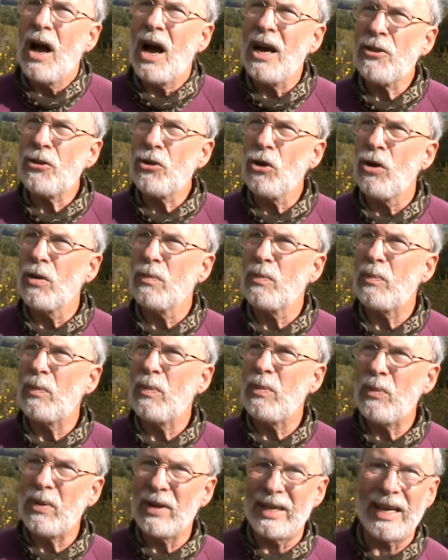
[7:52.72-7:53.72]
I thought,
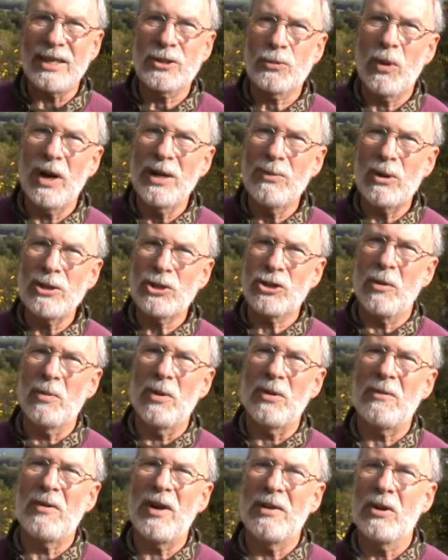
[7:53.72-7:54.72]
yes, why stop
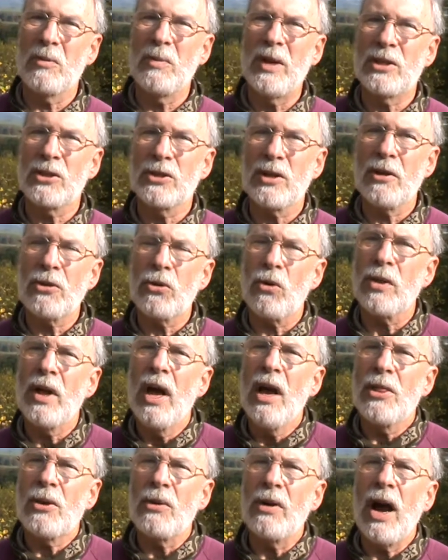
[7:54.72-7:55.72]
at 500 metres? I thought
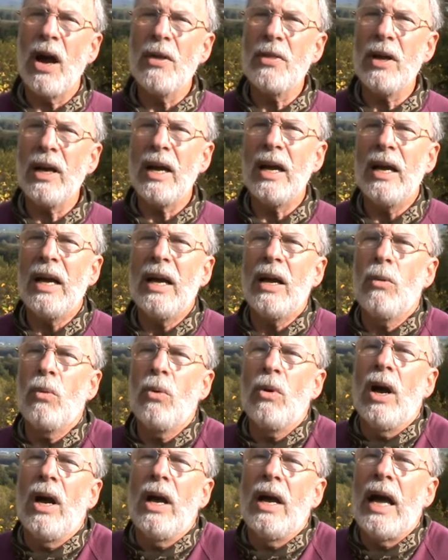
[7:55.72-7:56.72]
there are other
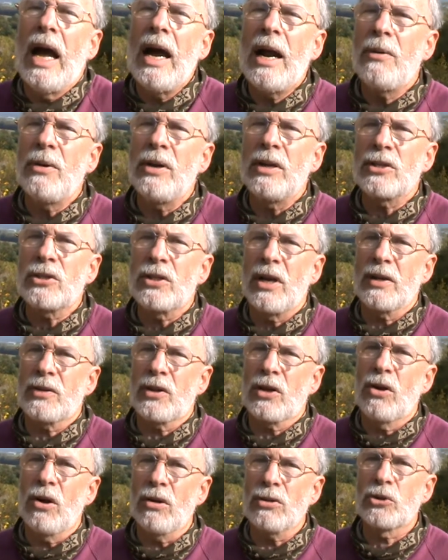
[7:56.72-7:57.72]
areas like the
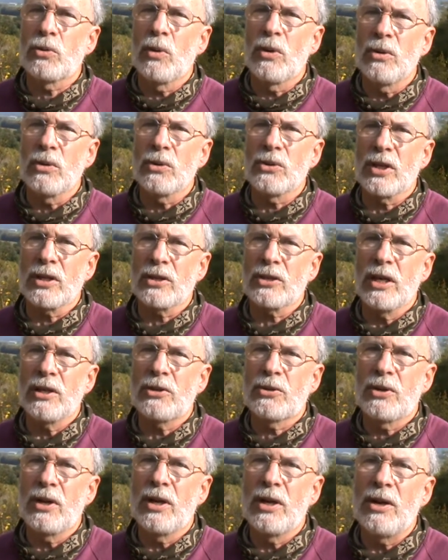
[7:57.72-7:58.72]
Cotswolds,
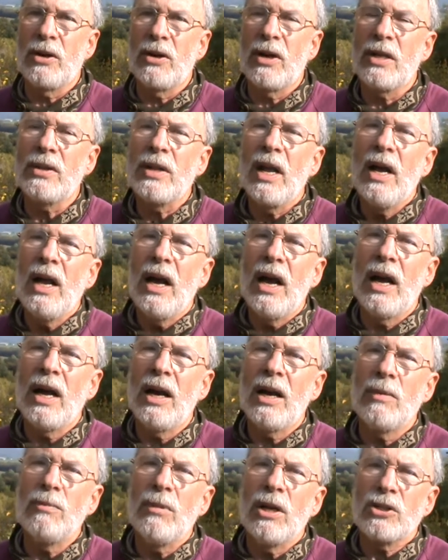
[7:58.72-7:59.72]
etc.,
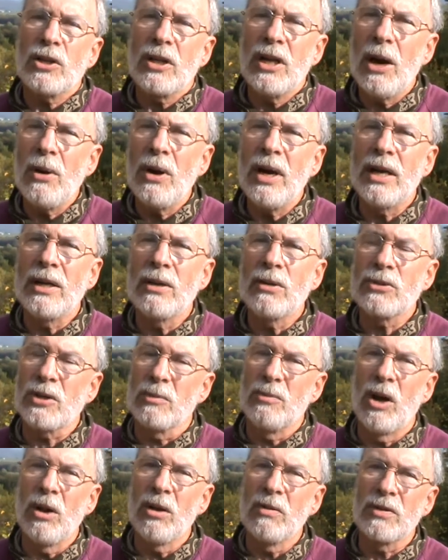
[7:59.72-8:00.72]
and lower hills, the
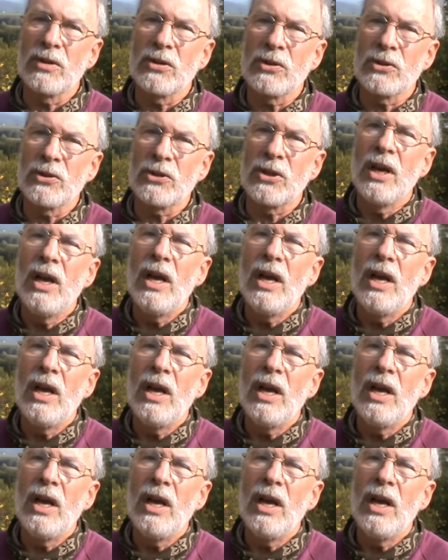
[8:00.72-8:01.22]
Malverns,